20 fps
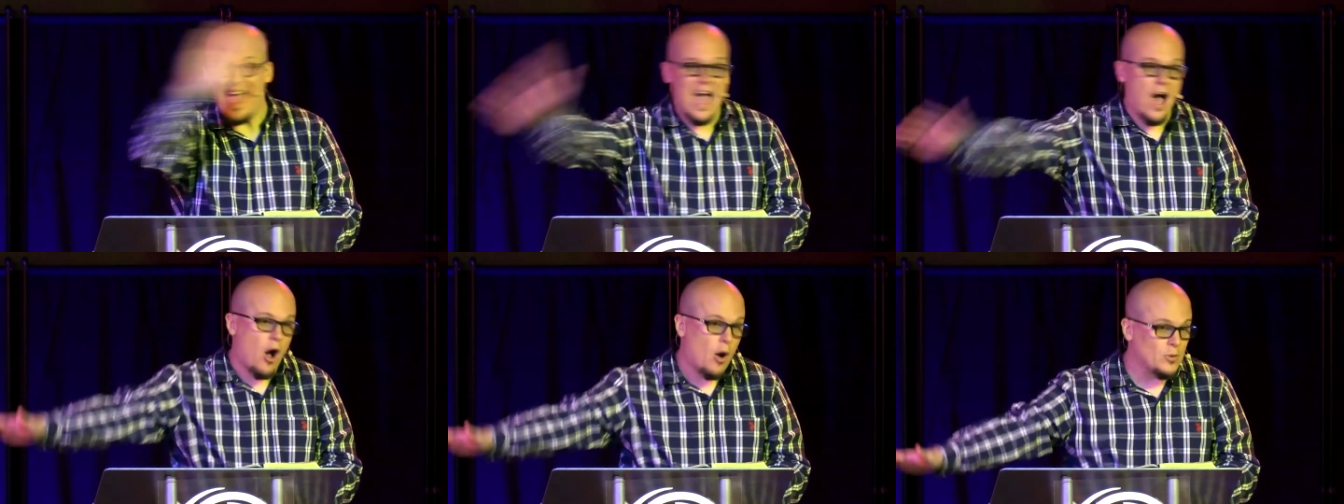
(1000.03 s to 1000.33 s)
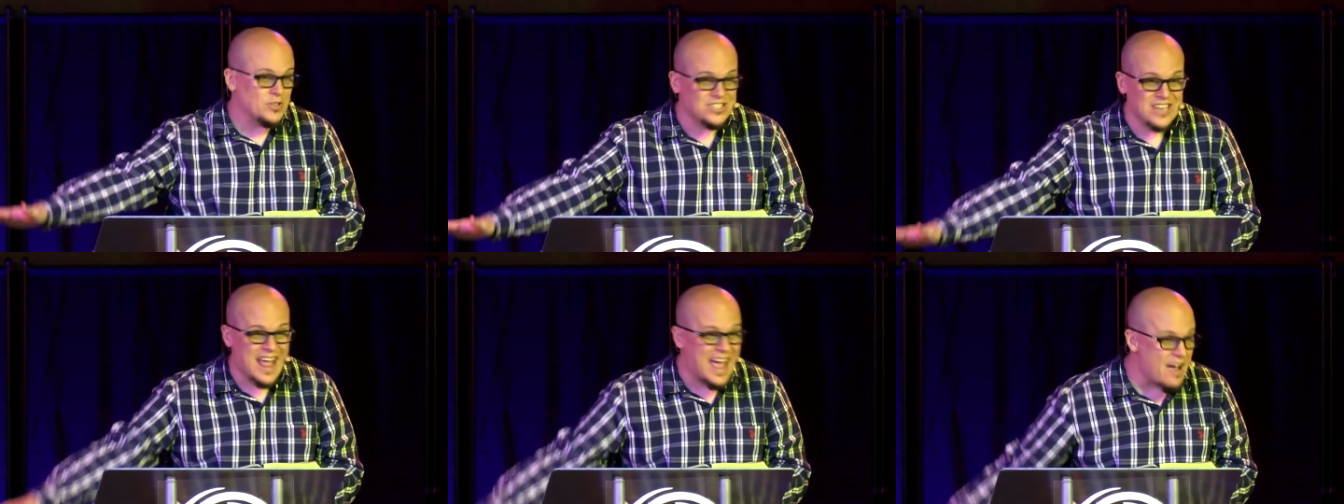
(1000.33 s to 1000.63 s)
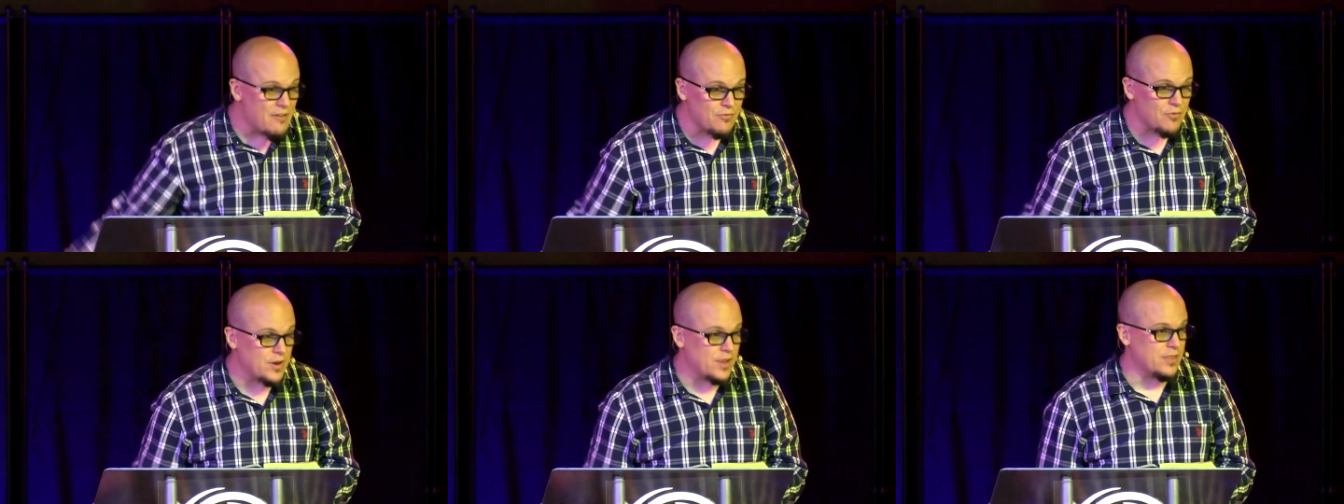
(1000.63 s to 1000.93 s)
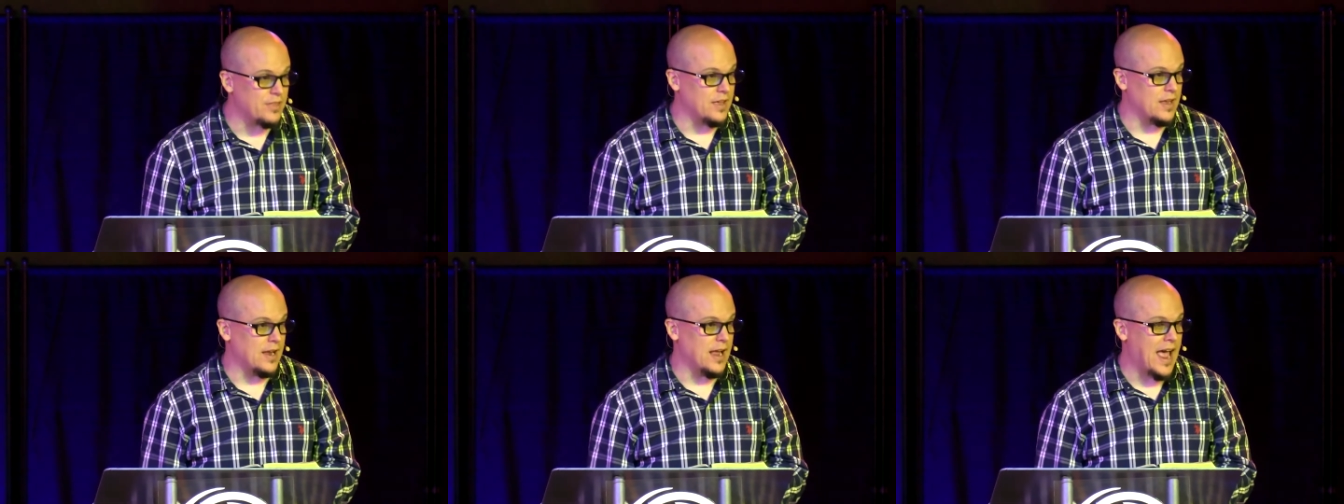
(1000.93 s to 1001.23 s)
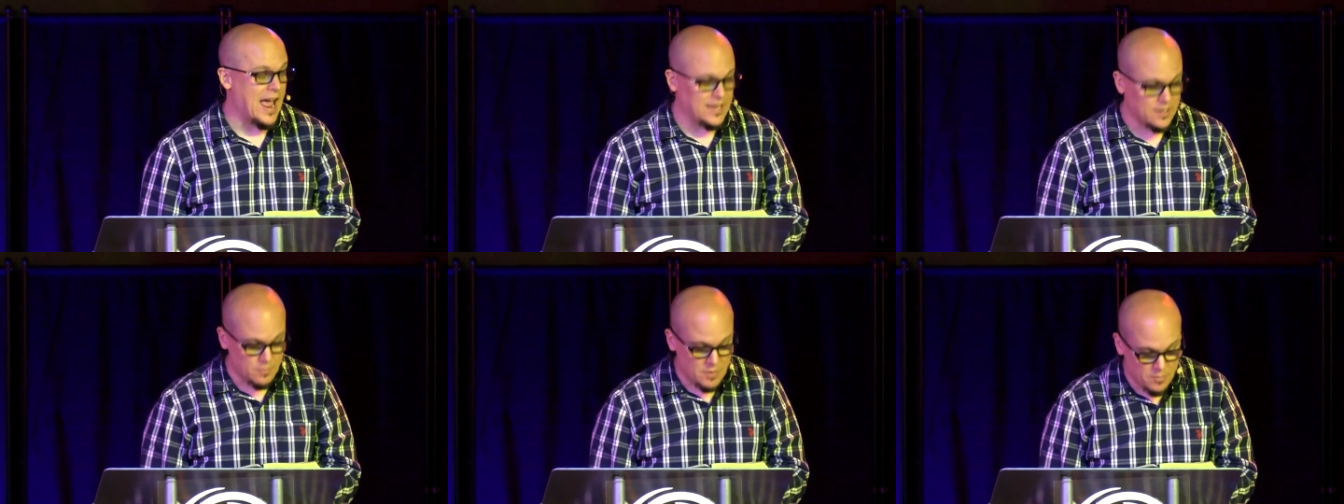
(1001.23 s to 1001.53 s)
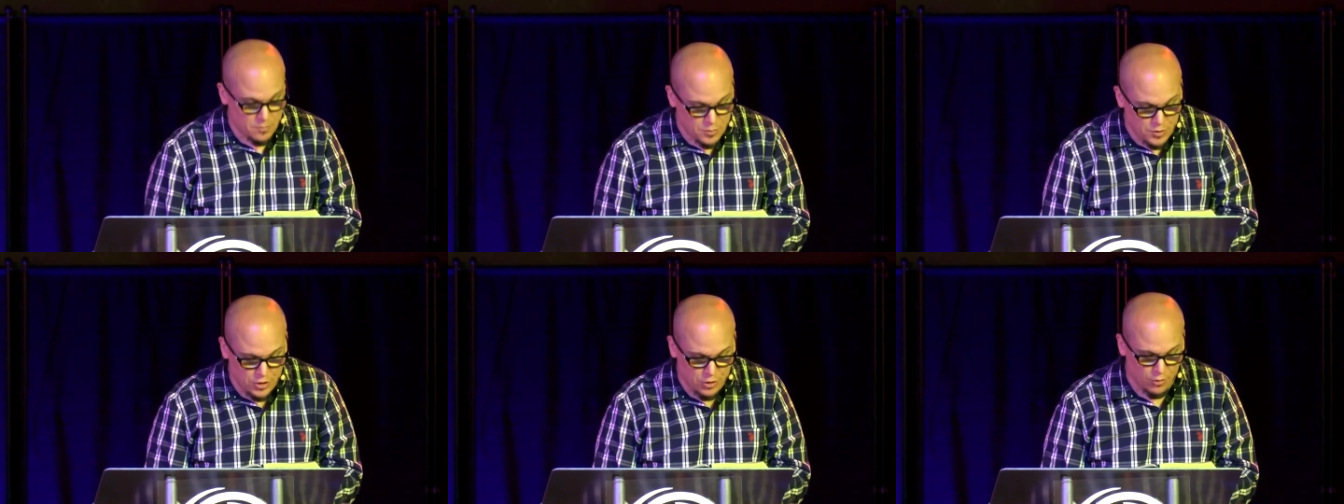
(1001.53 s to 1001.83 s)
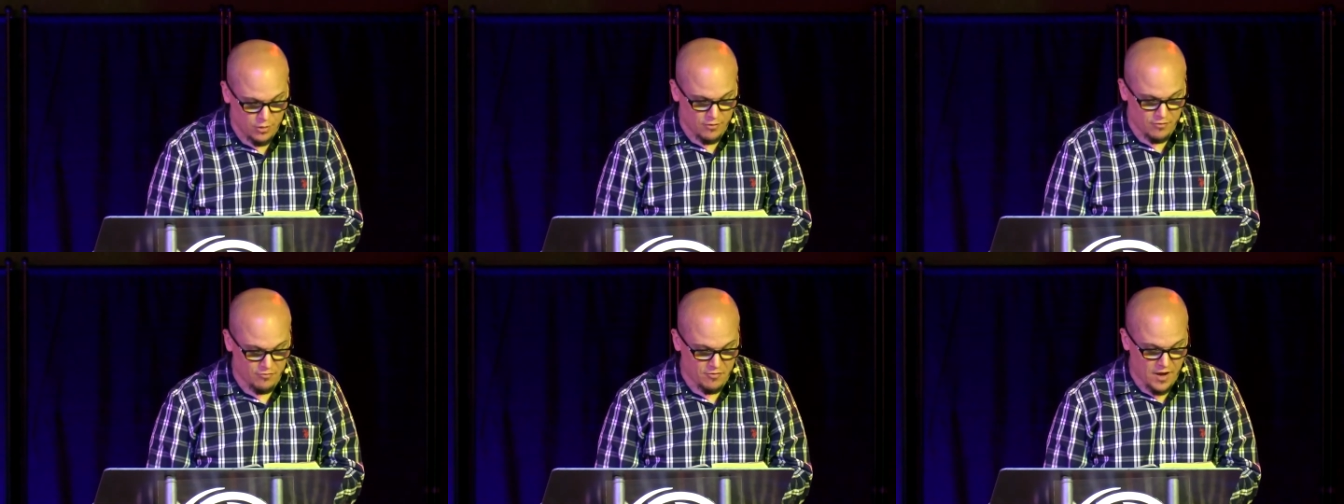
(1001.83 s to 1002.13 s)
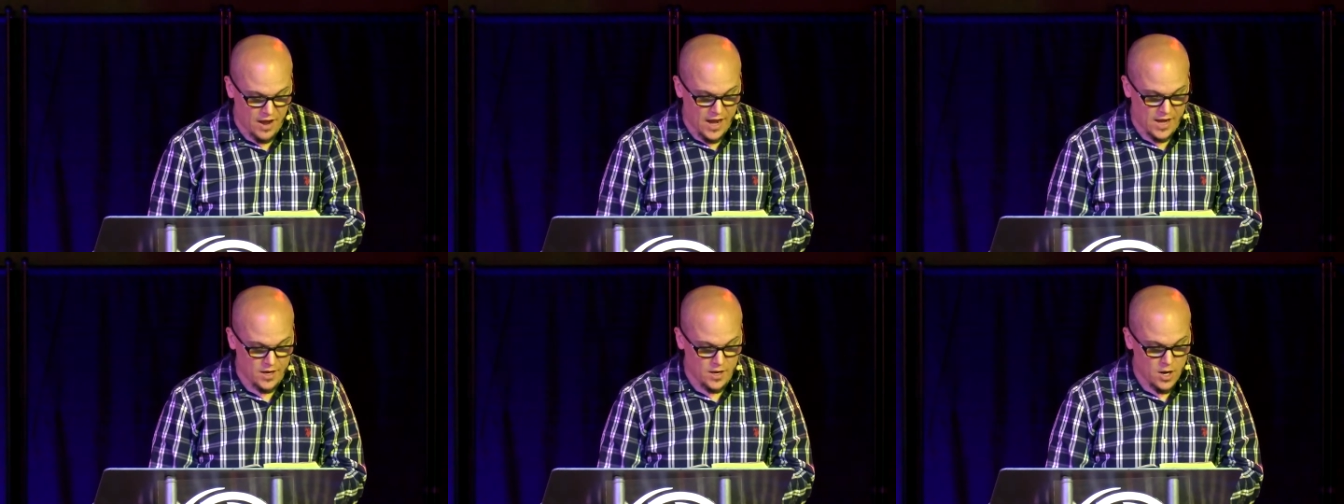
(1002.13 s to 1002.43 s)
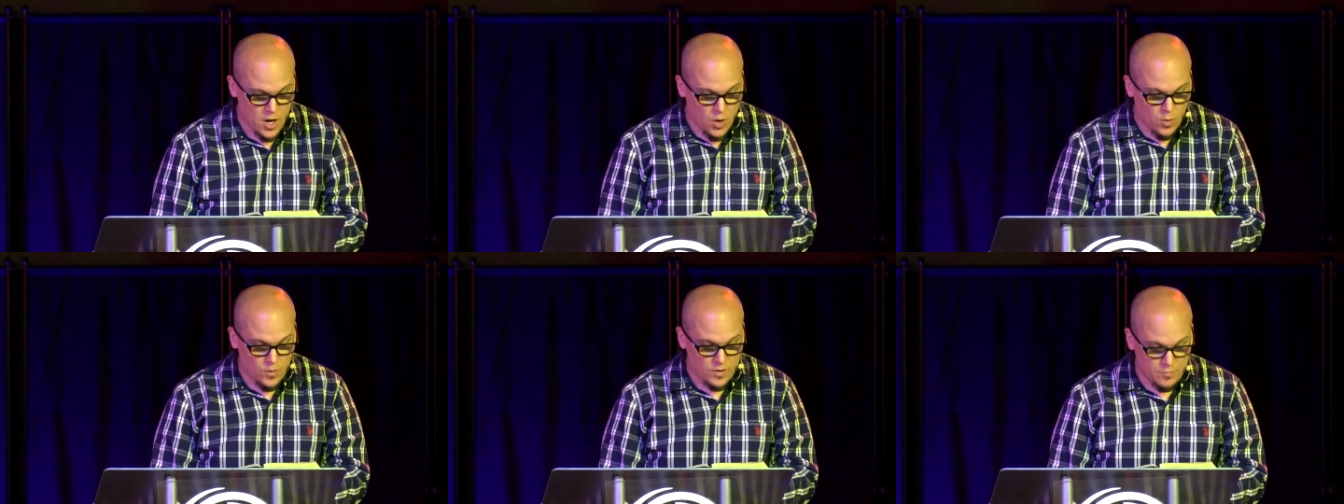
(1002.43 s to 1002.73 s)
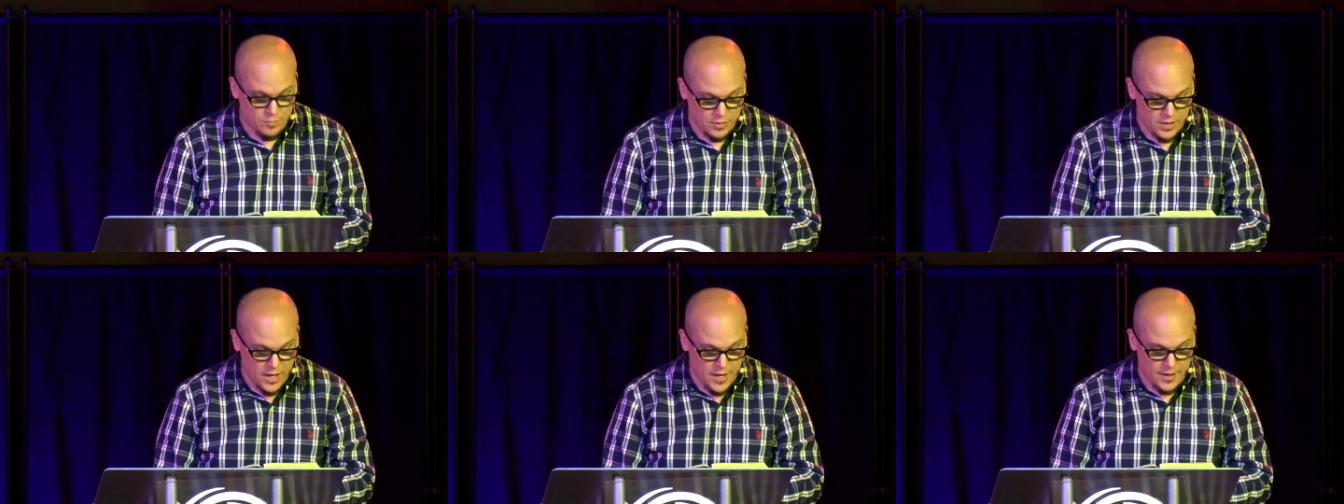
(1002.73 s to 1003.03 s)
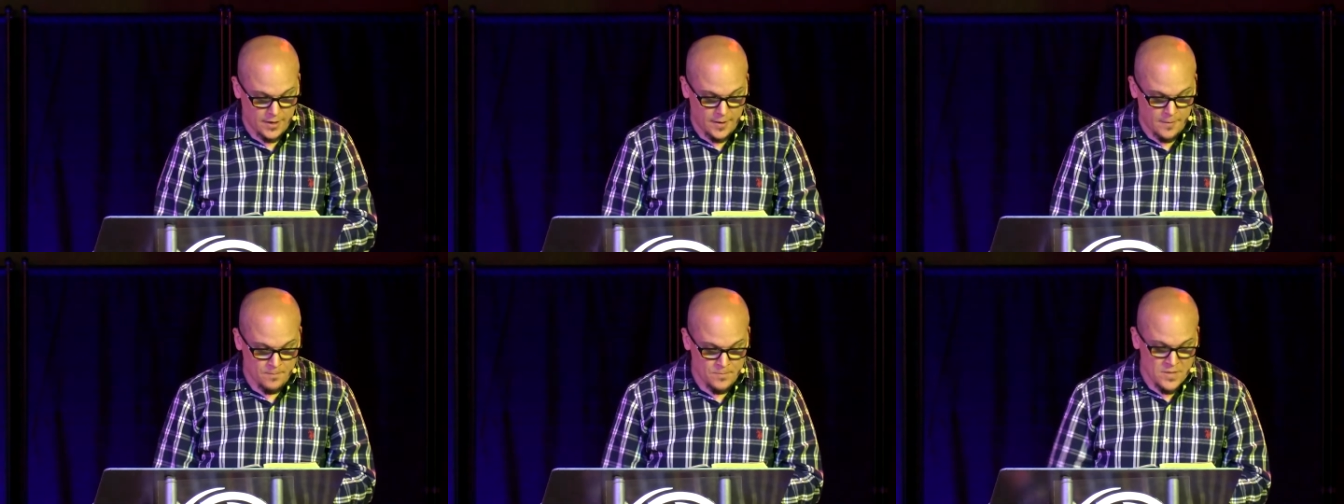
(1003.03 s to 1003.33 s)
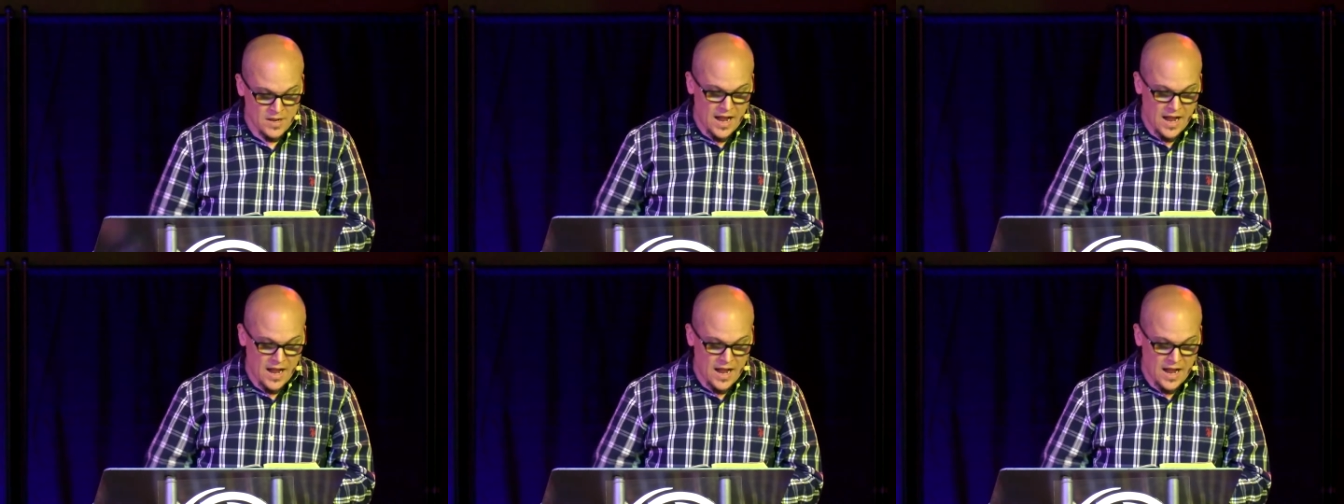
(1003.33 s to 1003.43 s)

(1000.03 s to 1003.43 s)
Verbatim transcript: almost everything had to be purified with blood.